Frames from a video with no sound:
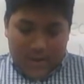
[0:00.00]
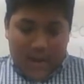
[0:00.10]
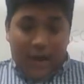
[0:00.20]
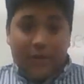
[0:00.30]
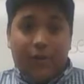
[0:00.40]

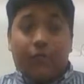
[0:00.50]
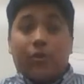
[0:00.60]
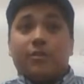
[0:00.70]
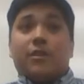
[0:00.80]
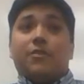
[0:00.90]
Of
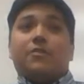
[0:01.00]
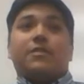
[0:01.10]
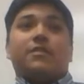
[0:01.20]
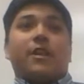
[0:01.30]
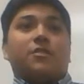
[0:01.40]
course, I use
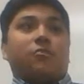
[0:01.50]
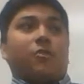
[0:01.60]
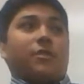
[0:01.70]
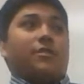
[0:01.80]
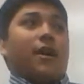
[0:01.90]
this as a
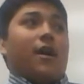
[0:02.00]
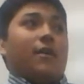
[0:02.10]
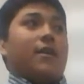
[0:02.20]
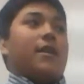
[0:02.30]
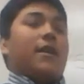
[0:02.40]
warning
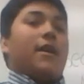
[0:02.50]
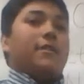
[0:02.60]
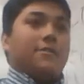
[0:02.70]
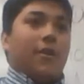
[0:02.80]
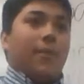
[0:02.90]
sign and a
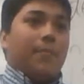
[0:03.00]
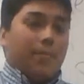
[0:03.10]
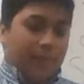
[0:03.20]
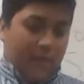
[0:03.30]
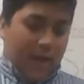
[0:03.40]
heads up
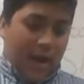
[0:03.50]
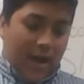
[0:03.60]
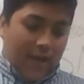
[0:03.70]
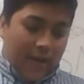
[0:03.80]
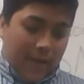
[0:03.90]

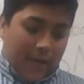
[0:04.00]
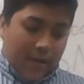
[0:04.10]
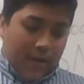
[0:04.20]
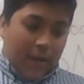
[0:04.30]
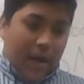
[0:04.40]
that
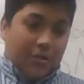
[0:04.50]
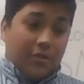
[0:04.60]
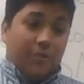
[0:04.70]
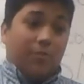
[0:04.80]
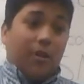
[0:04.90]
I
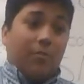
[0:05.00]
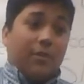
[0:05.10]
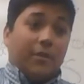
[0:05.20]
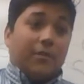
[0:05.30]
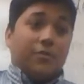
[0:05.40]
should
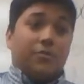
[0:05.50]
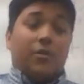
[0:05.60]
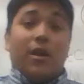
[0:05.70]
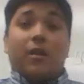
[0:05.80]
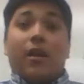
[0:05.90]
probably
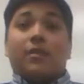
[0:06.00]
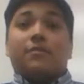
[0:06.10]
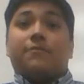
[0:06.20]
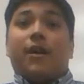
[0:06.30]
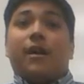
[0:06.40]
try not
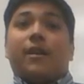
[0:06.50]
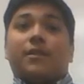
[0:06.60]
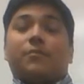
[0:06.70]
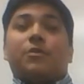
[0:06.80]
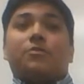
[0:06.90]
to fight
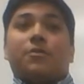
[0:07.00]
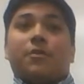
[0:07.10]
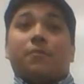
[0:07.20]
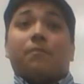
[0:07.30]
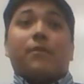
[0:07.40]
as much with
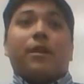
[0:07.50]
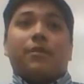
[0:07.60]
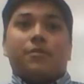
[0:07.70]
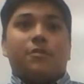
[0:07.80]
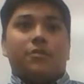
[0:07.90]
her
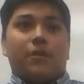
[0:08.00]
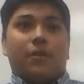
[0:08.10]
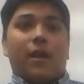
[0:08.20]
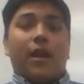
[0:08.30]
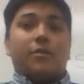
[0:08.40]
and just to treat
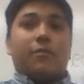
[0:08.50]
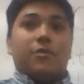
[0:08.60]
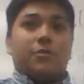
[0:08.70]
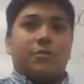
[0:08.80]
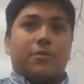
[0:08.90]
her nice while
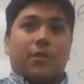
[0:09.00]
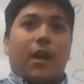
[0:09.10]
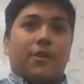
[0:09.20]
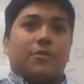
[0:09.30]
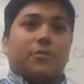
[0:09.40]
she was still in
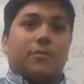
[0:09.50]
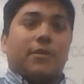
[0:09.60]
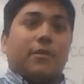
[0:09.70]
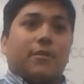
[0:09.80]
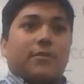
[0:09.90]
high school
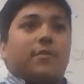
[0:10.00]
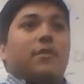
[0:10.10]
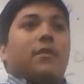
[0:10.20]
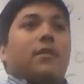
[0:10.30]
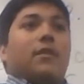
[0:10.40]
because,
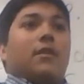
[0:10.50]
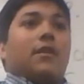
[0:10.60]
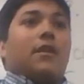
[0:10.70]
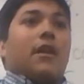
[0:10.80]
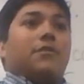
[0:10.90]

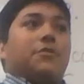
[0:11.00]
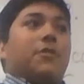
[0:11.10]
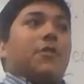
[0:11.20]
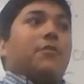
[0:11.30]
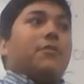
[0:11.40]
as you
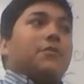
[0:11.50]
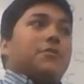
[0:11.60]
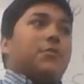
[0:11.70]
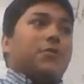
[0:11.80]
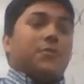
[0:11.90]
know, these are
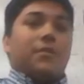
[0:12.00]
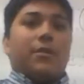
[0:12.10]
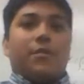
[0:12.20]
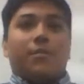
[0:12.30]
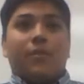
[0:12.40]
supposed to be
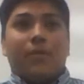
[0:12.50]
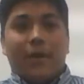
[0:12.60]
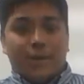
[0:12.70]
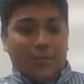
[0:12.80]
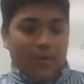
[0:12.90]
the
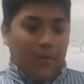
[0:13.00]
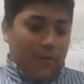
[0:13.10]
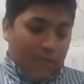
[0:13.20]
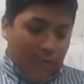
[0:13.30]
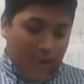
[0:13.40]
best moment
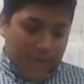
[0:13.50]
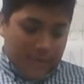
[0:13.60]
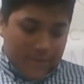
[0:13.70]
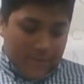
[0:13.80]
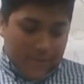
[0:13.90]
of our lives.